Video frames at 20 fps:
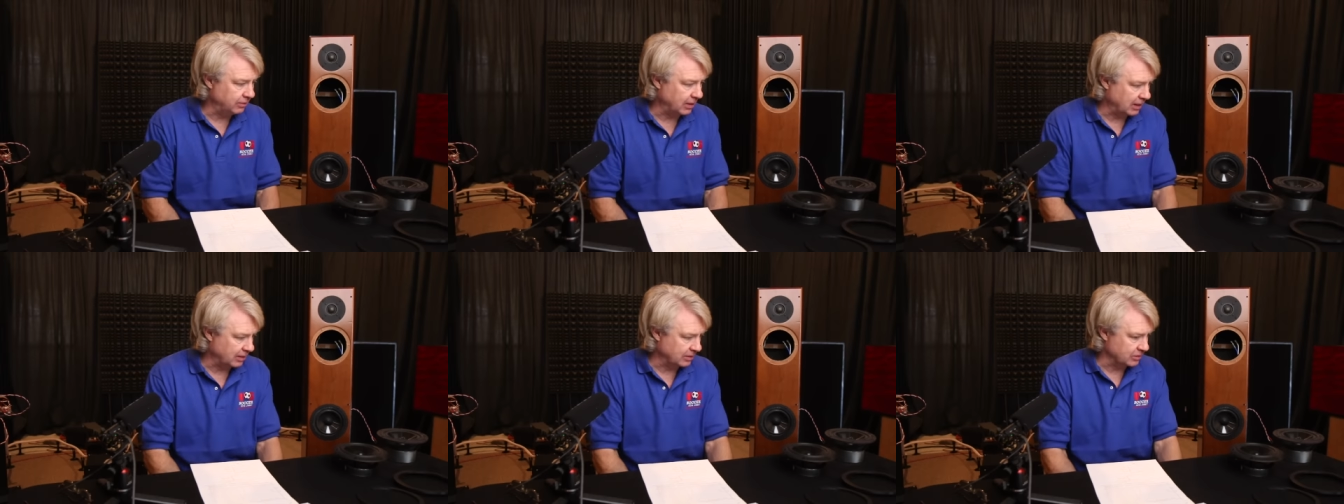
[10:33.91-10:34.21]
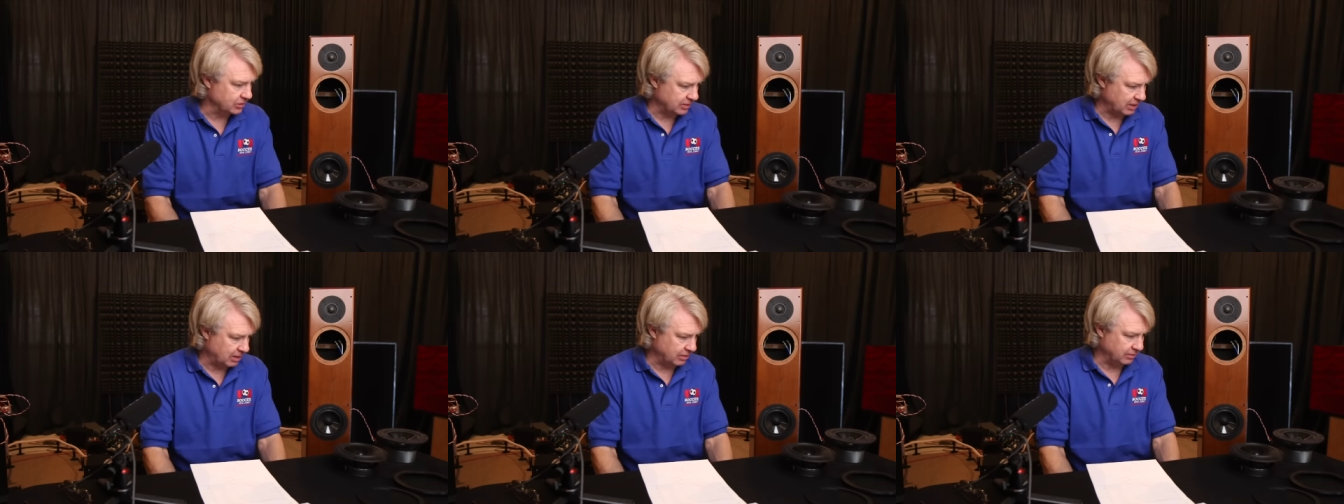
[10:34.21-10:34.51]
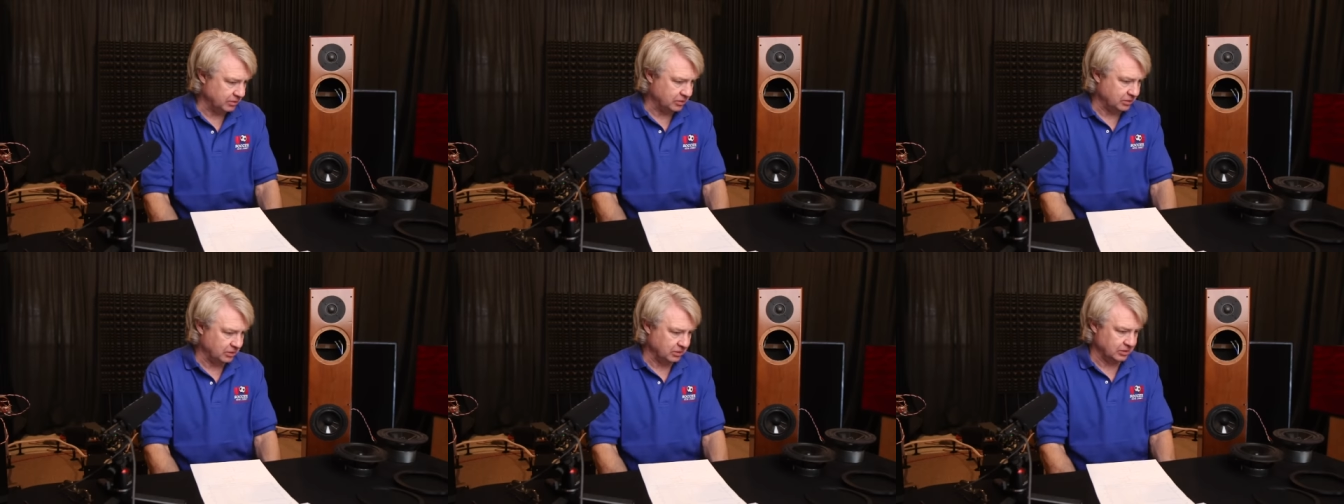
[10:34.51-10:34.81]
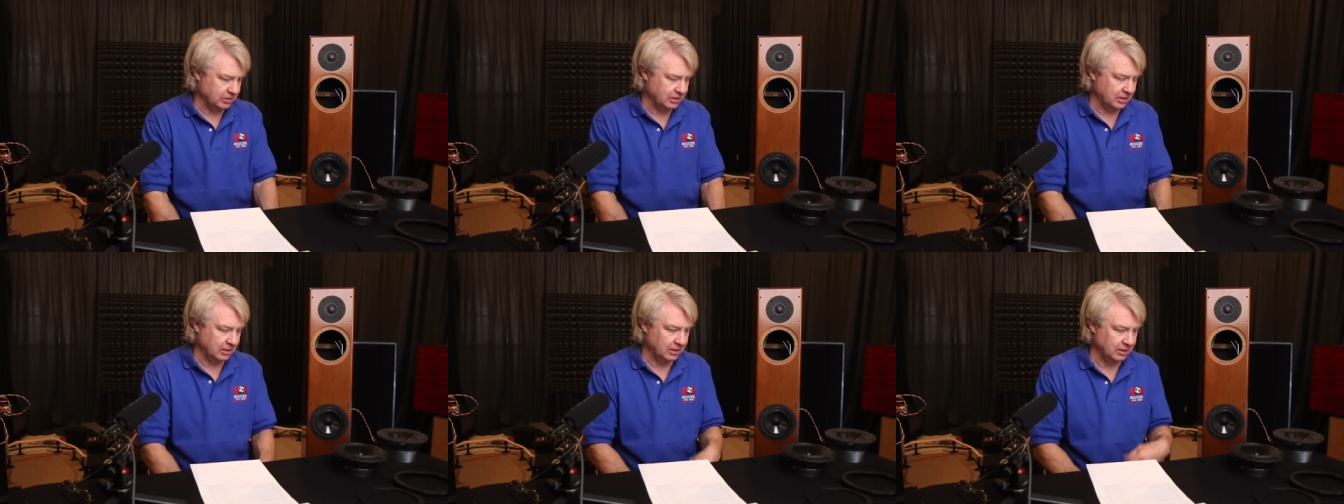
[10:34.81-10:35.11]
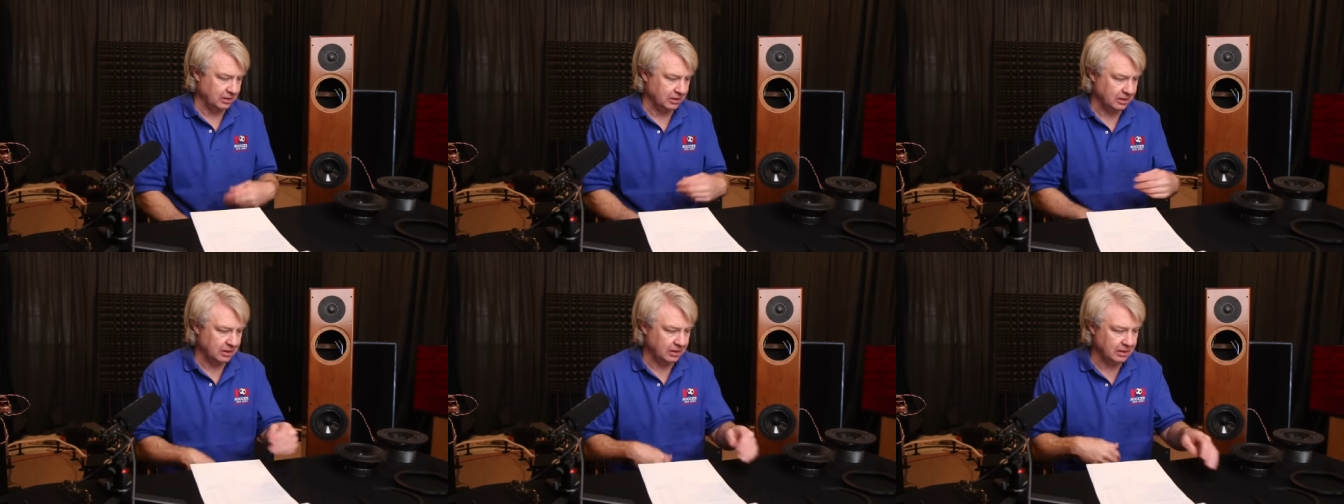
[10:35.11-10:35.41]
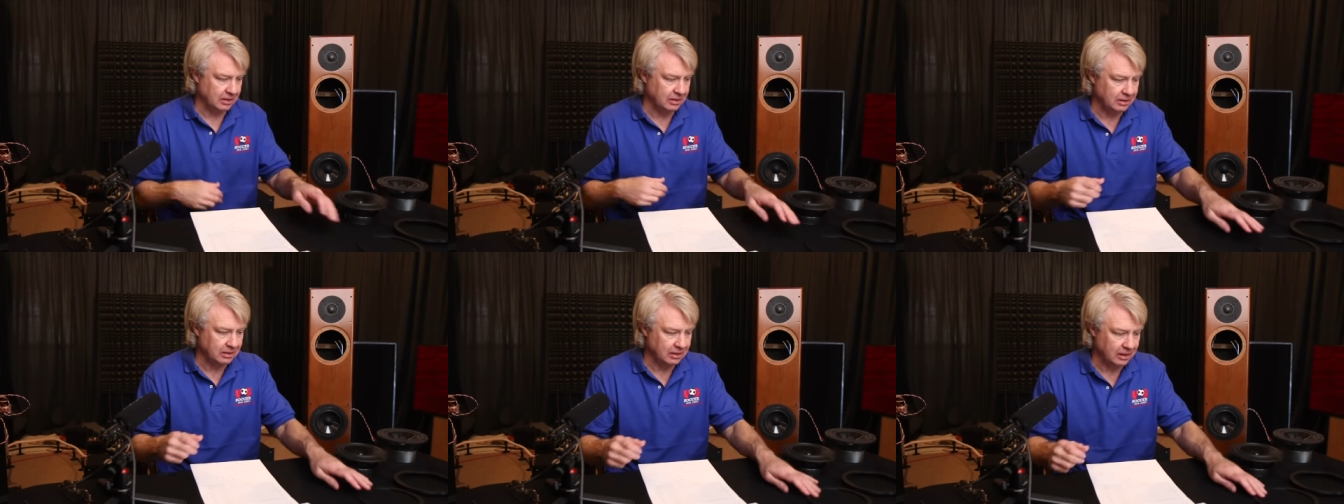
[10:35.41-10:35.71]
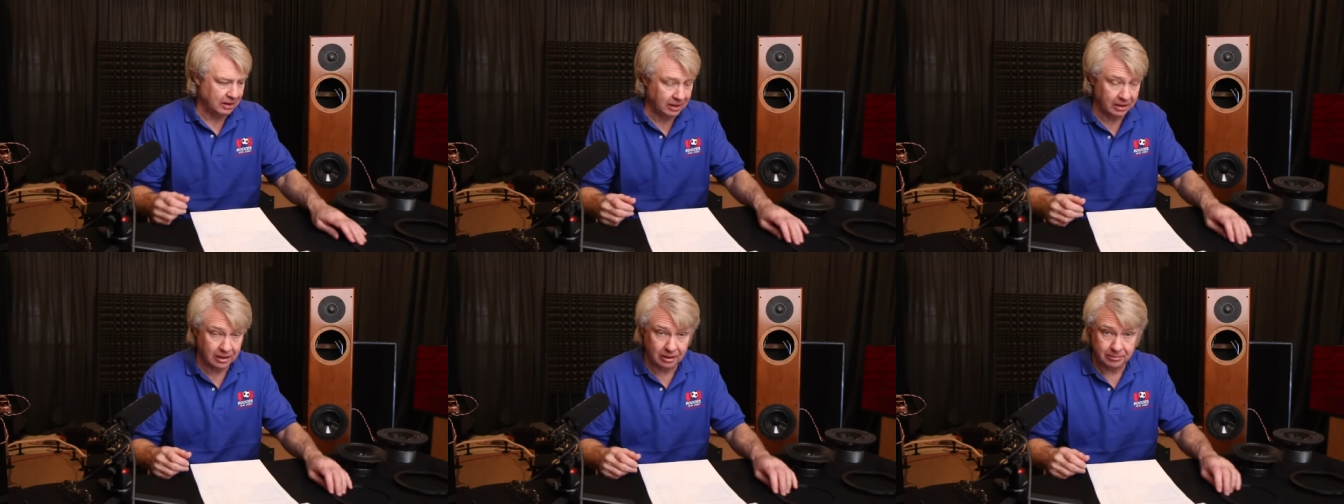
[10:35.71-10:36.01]
how to salvage this thing. And
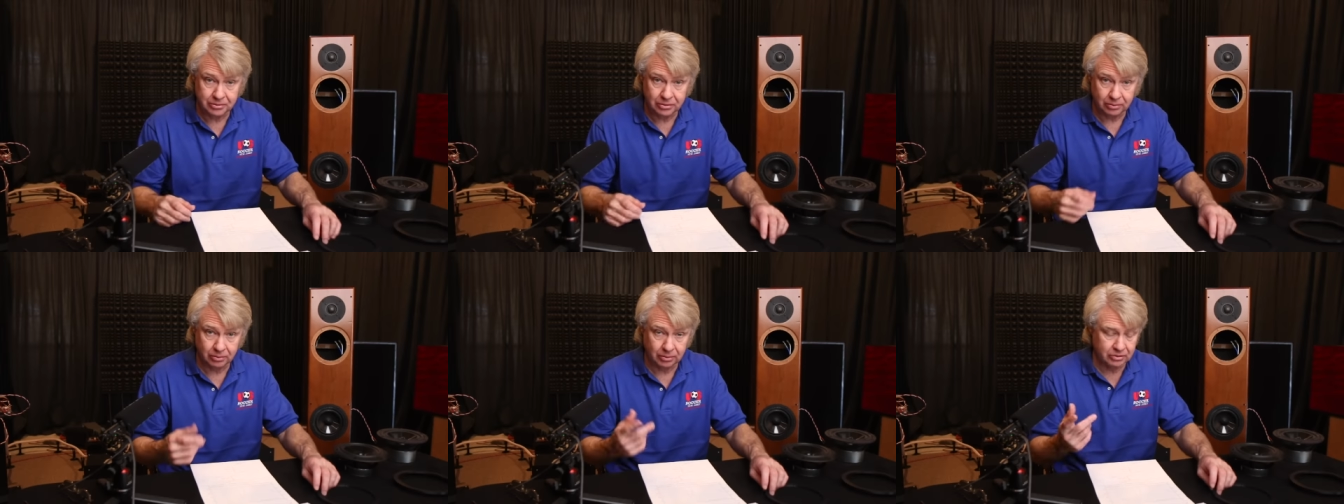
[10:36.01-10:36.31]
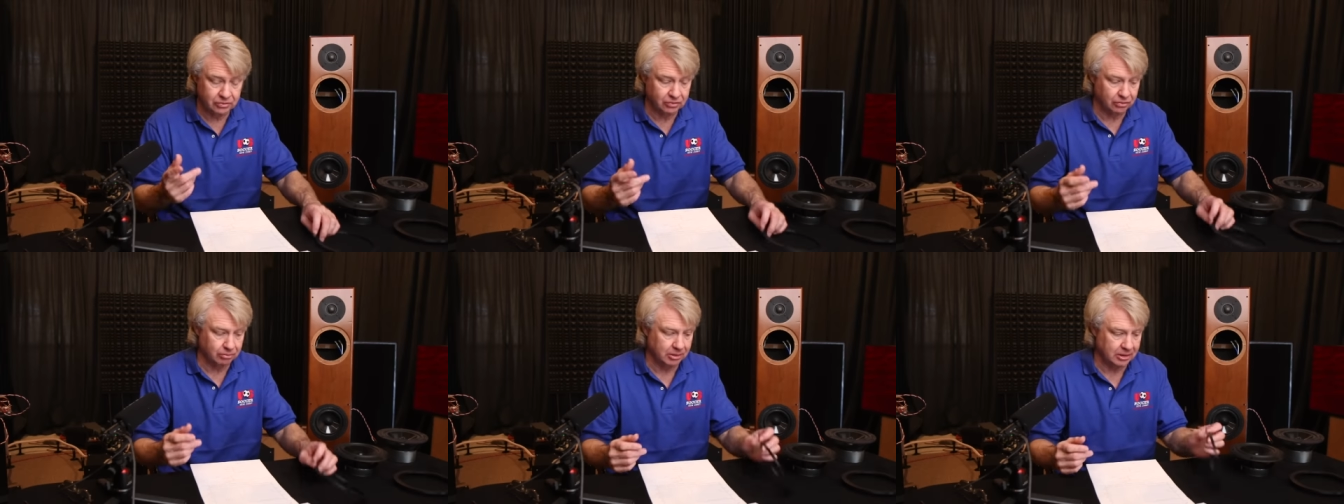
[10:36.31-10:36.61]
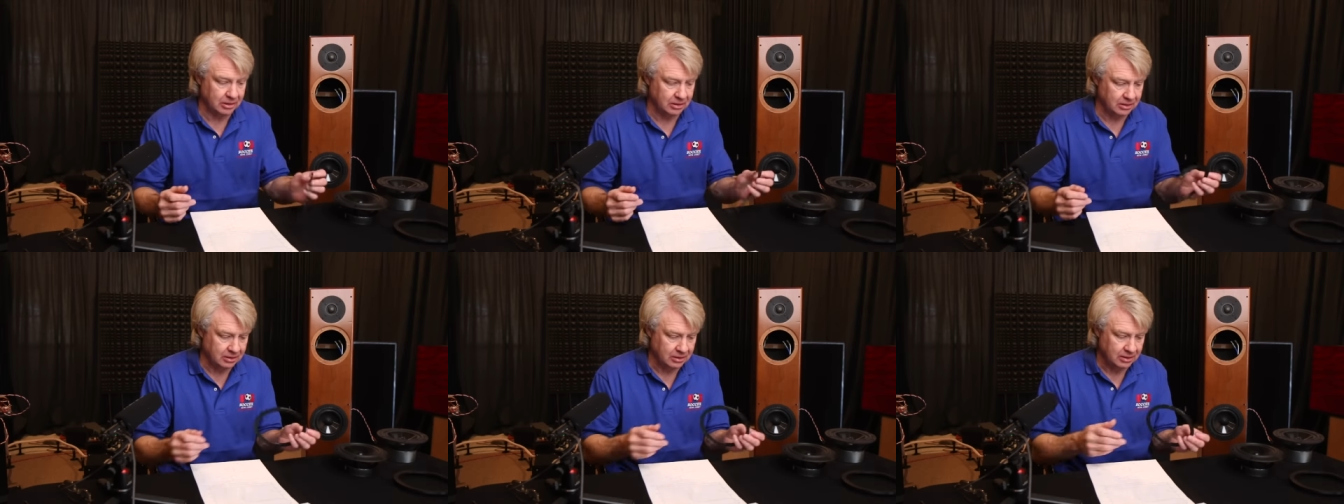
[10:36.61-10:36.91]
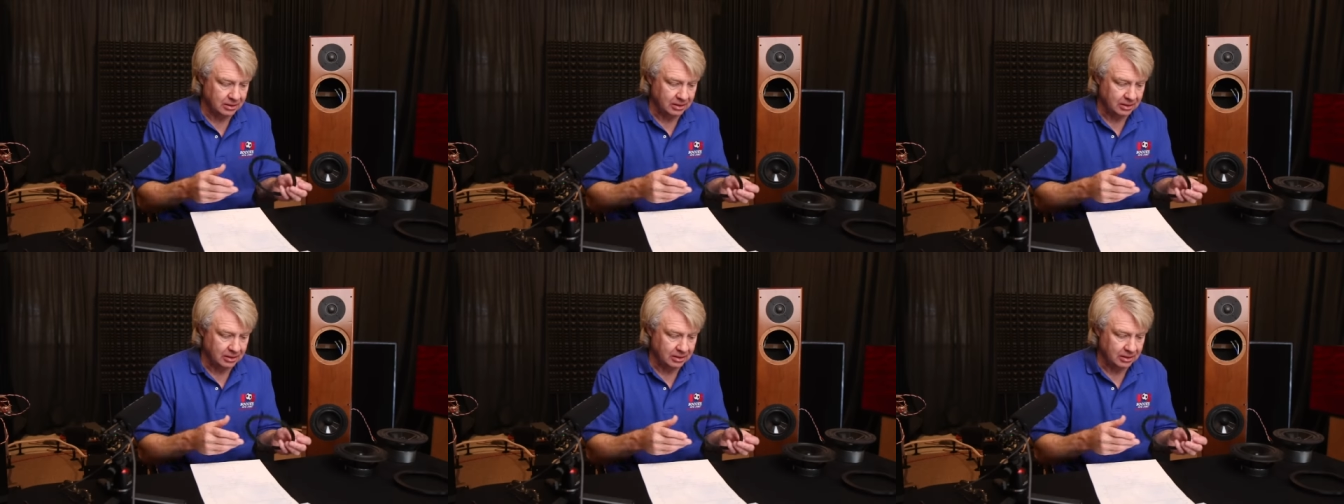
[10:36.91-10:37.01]
Hobbs, who works for me,